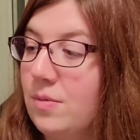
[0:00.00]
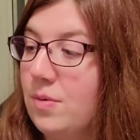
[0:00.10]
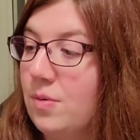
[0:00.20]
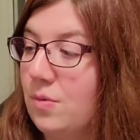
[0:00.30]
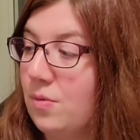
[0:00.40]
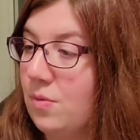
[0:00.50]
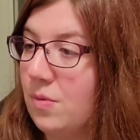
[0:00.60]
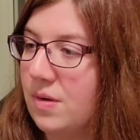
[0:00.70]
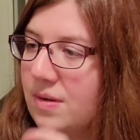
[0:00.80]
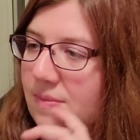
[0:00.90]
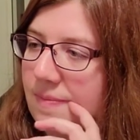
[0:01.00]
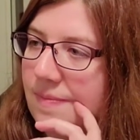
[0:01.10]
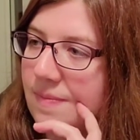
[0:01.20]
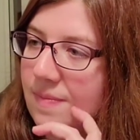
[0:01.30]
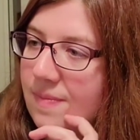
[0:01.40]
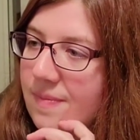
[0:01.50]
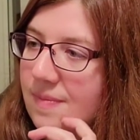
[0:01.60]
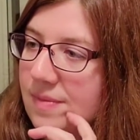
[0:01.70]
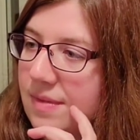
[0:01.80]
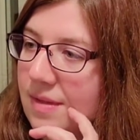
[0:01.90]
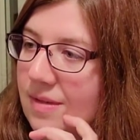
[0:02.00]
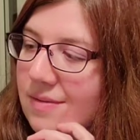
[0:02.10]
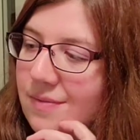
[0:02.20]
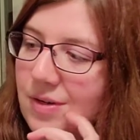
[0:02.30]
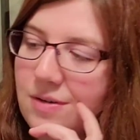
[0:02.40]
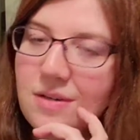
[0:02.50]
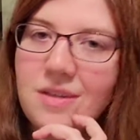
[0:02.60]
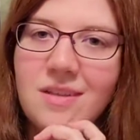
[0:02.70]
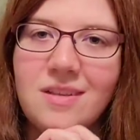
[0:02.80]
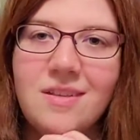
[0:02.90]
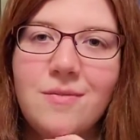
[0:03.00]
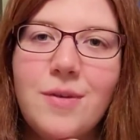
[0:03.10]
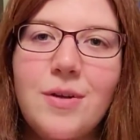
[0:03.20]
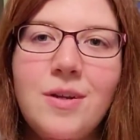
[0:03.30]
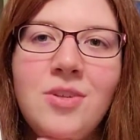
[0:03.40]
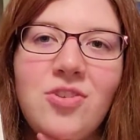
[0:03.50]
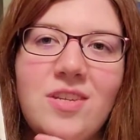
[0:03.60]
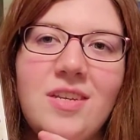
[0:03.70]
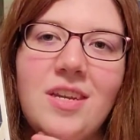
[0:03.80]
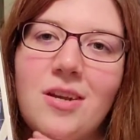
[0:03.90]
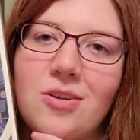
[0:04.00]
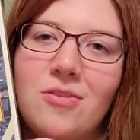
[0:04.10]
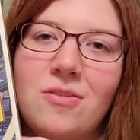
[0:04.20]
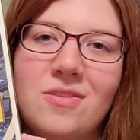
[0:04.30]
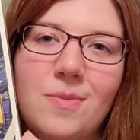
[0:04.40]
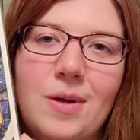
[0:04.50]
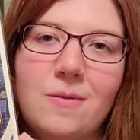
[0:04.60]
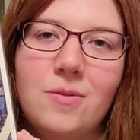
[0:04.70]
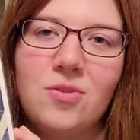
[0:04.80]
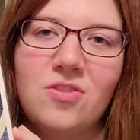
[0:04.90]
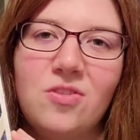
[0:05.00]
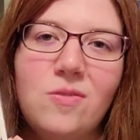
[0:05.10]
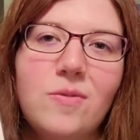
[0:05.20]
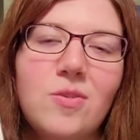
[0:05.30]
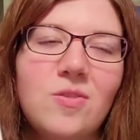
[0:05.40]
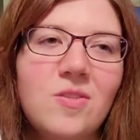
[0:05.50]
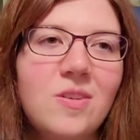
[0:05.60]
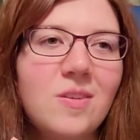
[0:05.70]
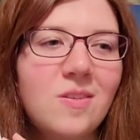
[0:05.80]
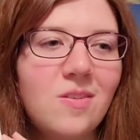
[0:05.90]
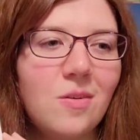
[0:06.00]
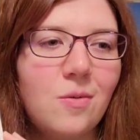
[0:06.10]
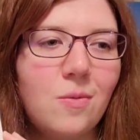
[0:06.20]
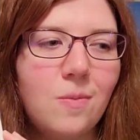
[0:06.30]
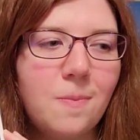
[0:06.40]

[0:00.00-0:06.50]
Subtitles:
who is a very interesting character in the Spider-Verse universe. So